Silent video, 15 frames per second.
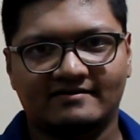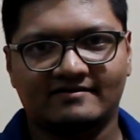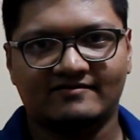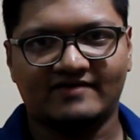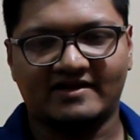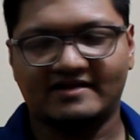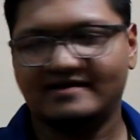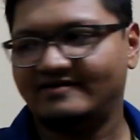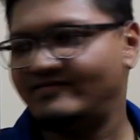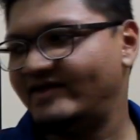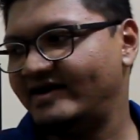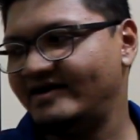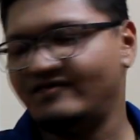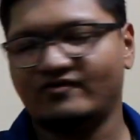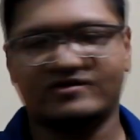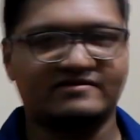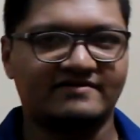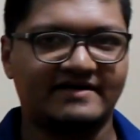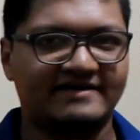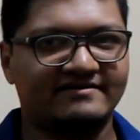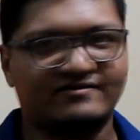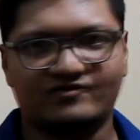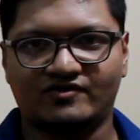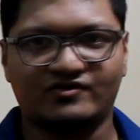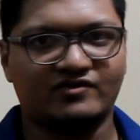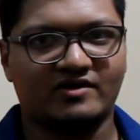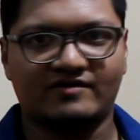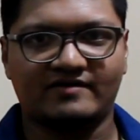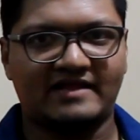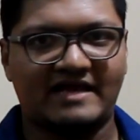well, when it was released, it was
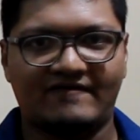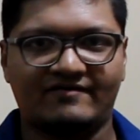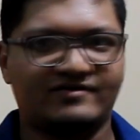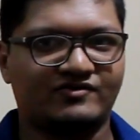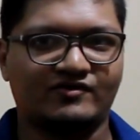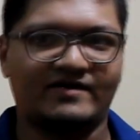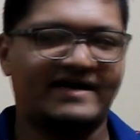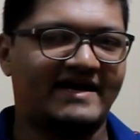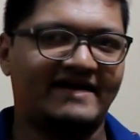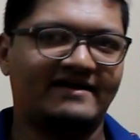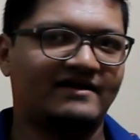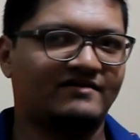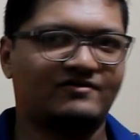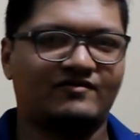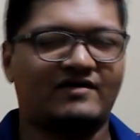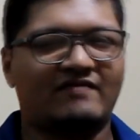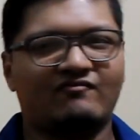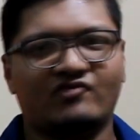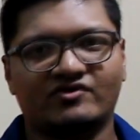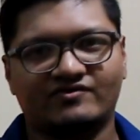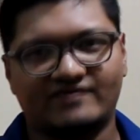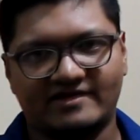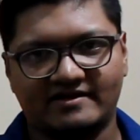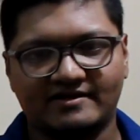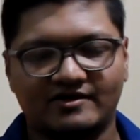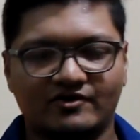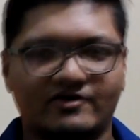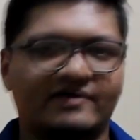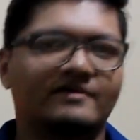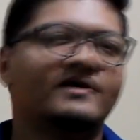2011, so 8 gigs of RAM was really
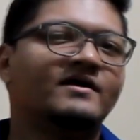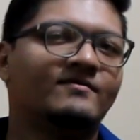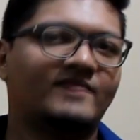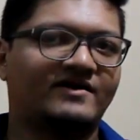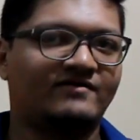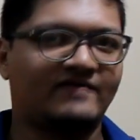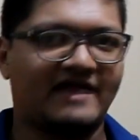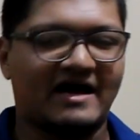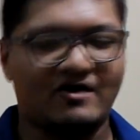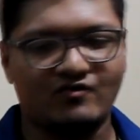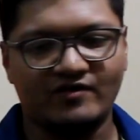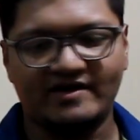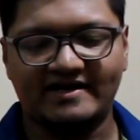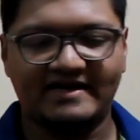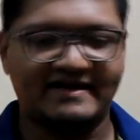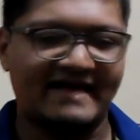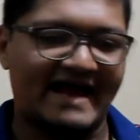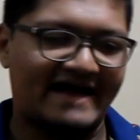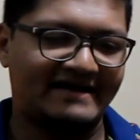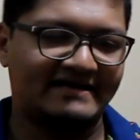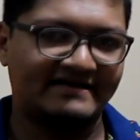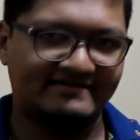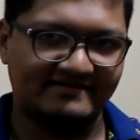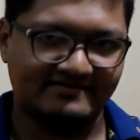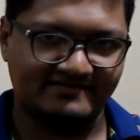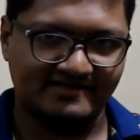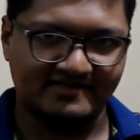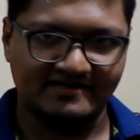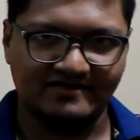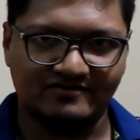good. But now we need at least
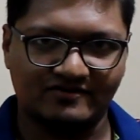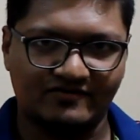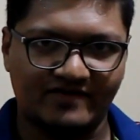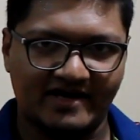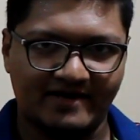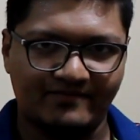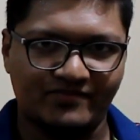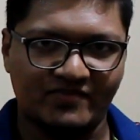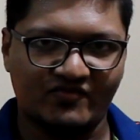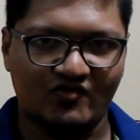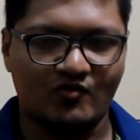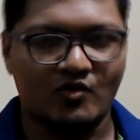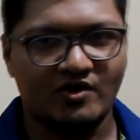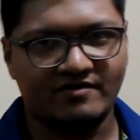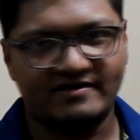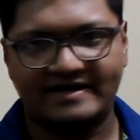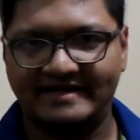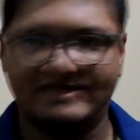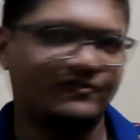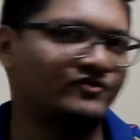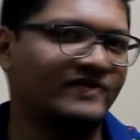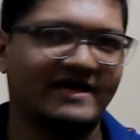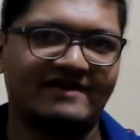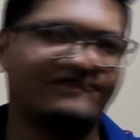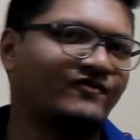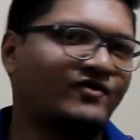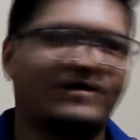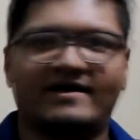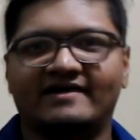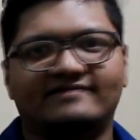16 gigs of RAM for moderate use and
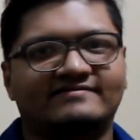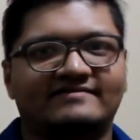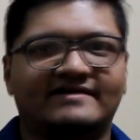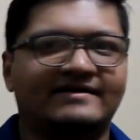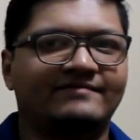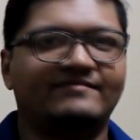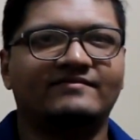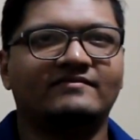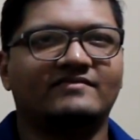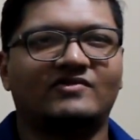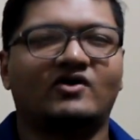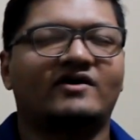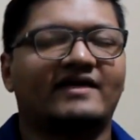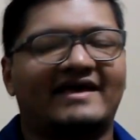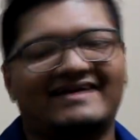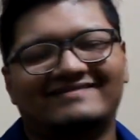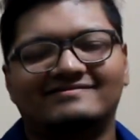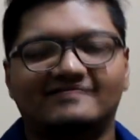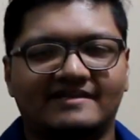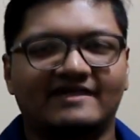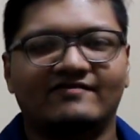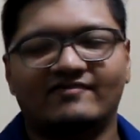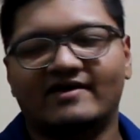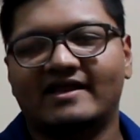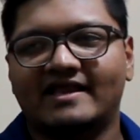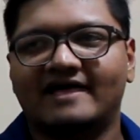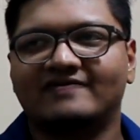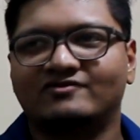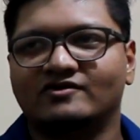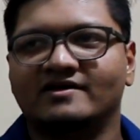for not extreme, well
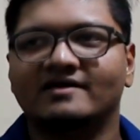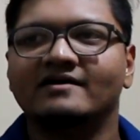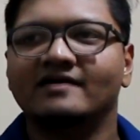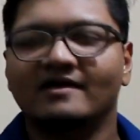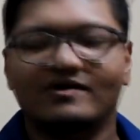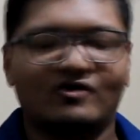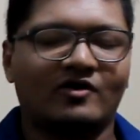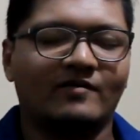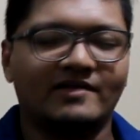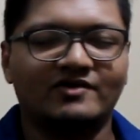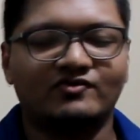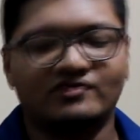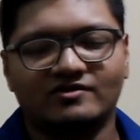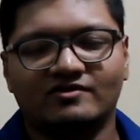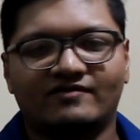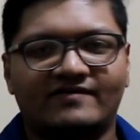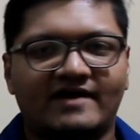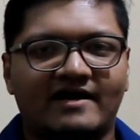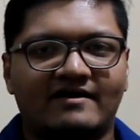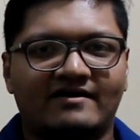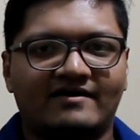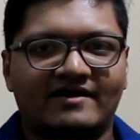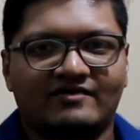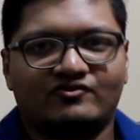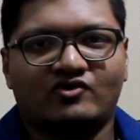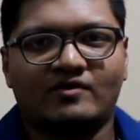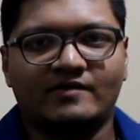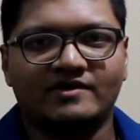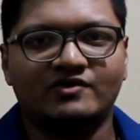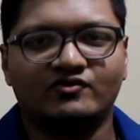actually, normal usage of RAM,
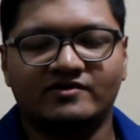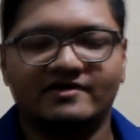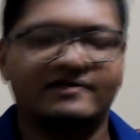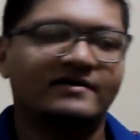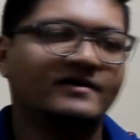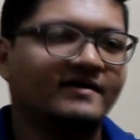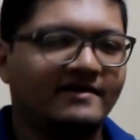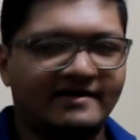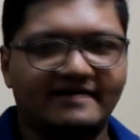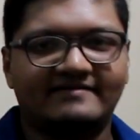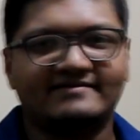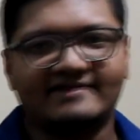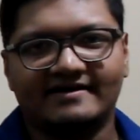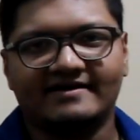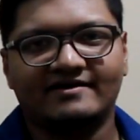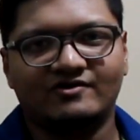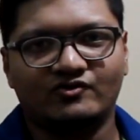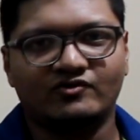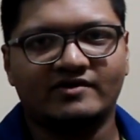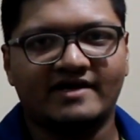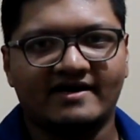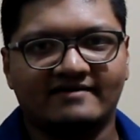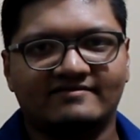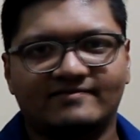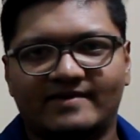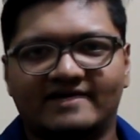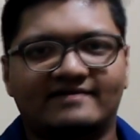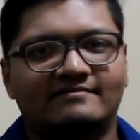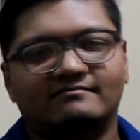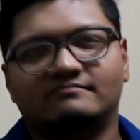normal user, it's 32 gigs,
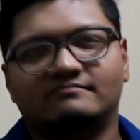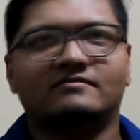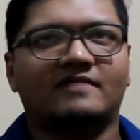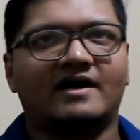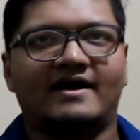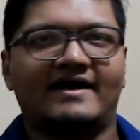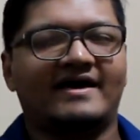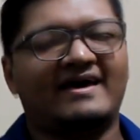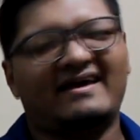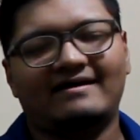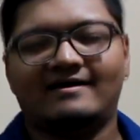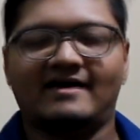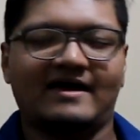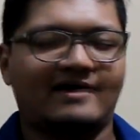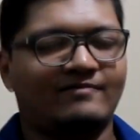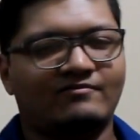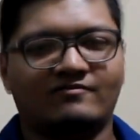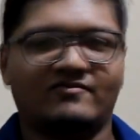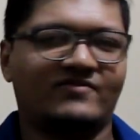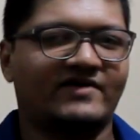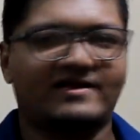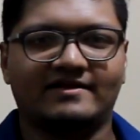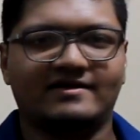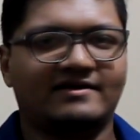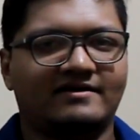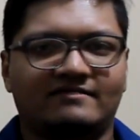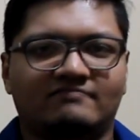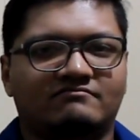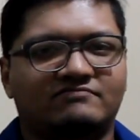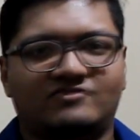but I am
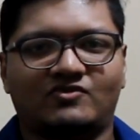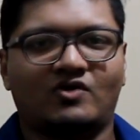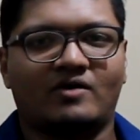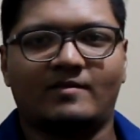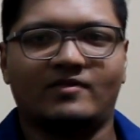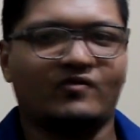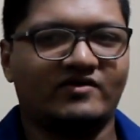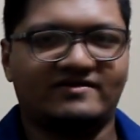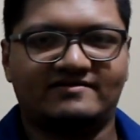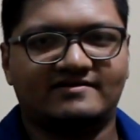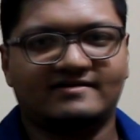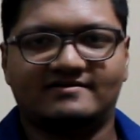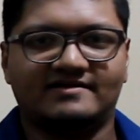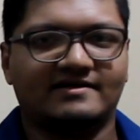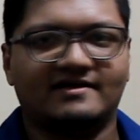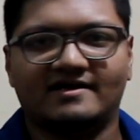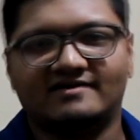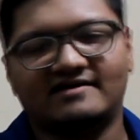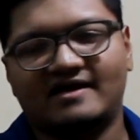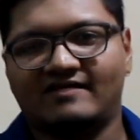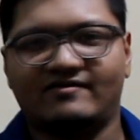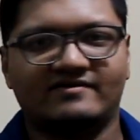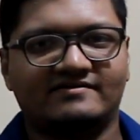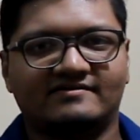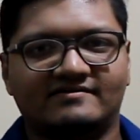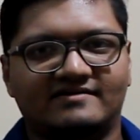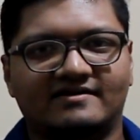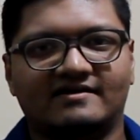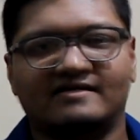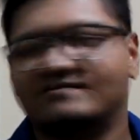really normal with 16 gigs. I have a
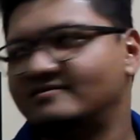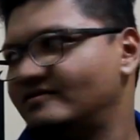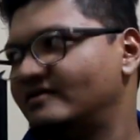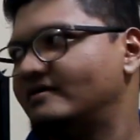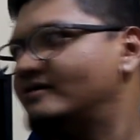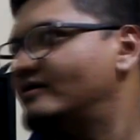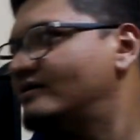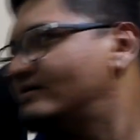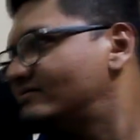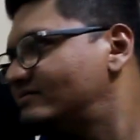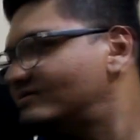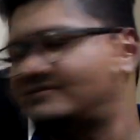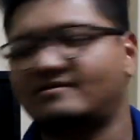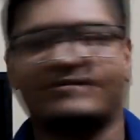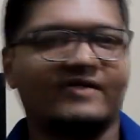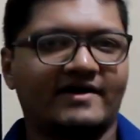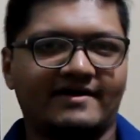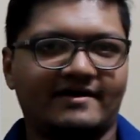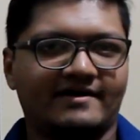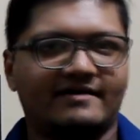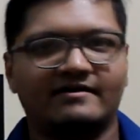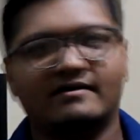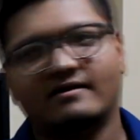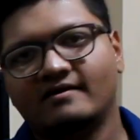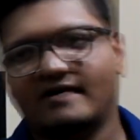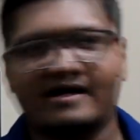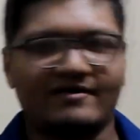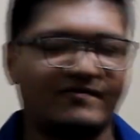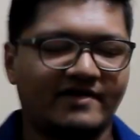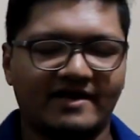16 gigs system right here.
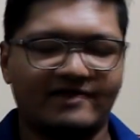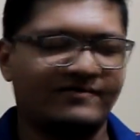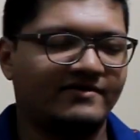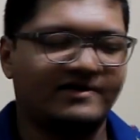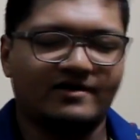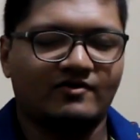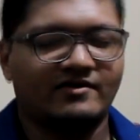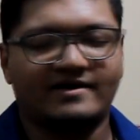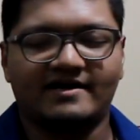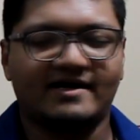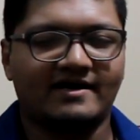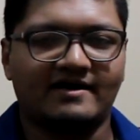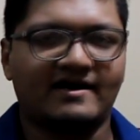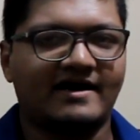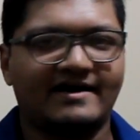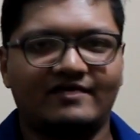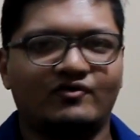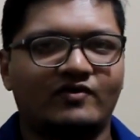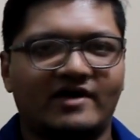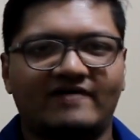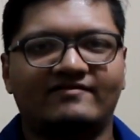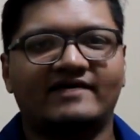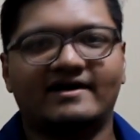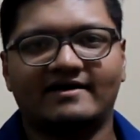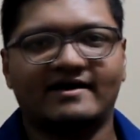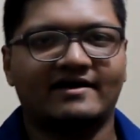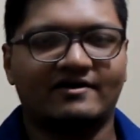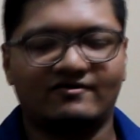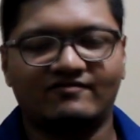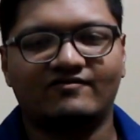I run everything on it. I don't have that
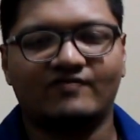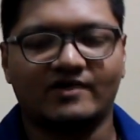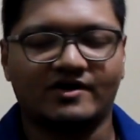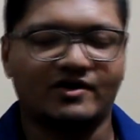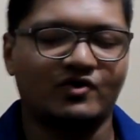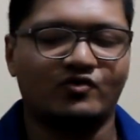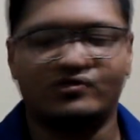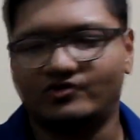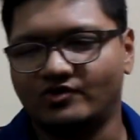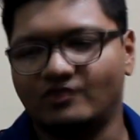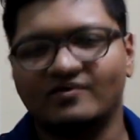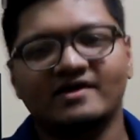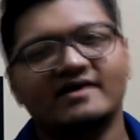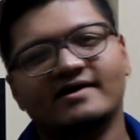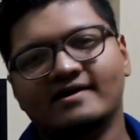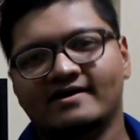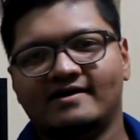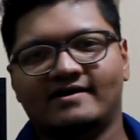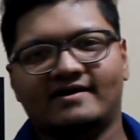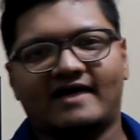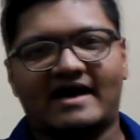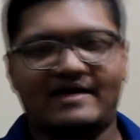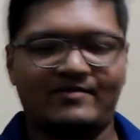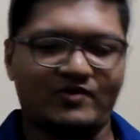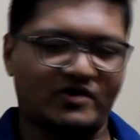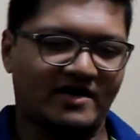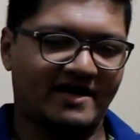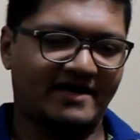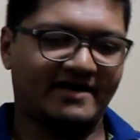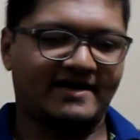kind of workload, so I
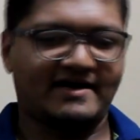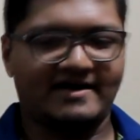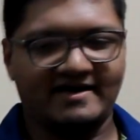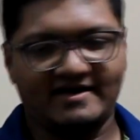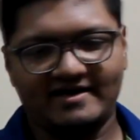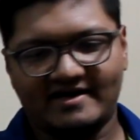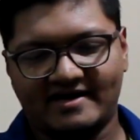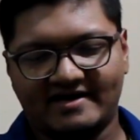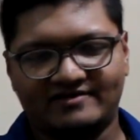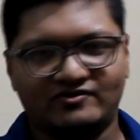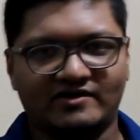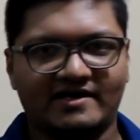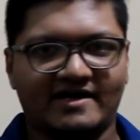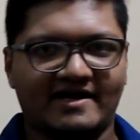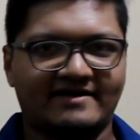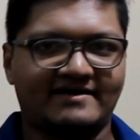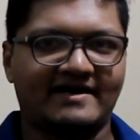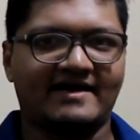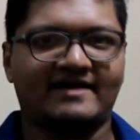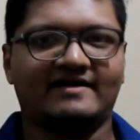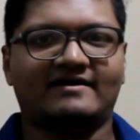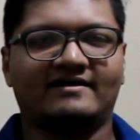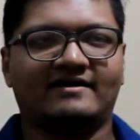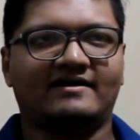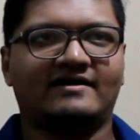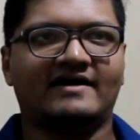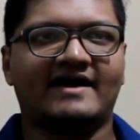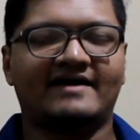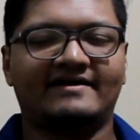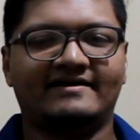actually
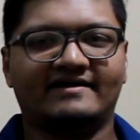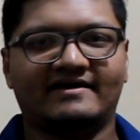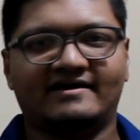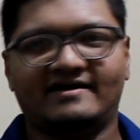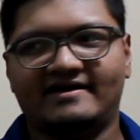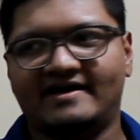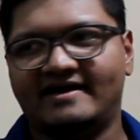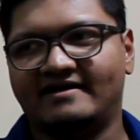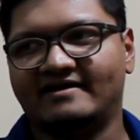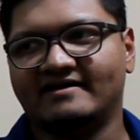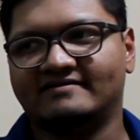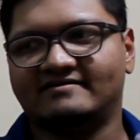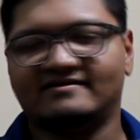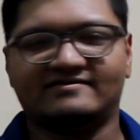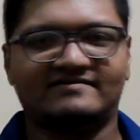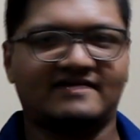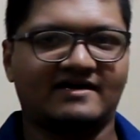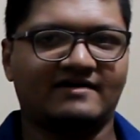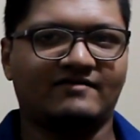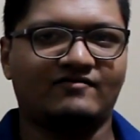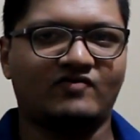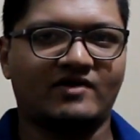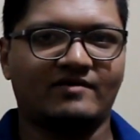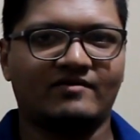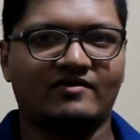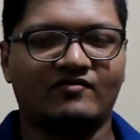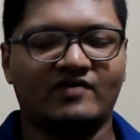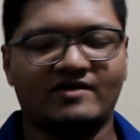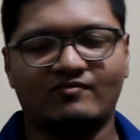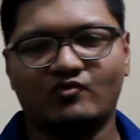added 8 gigs stick and one
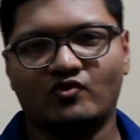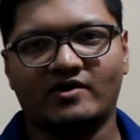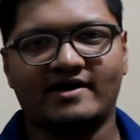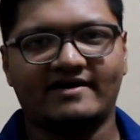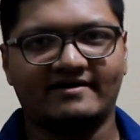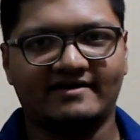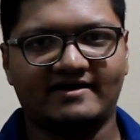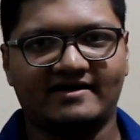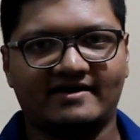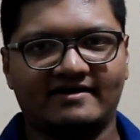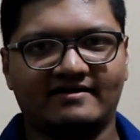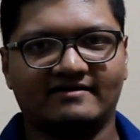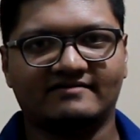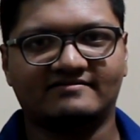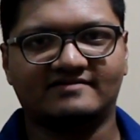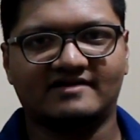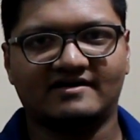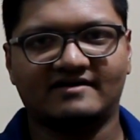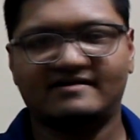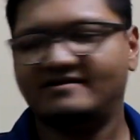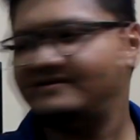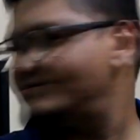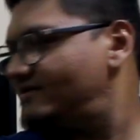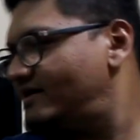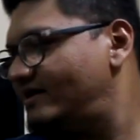more 8 gigs stick in it,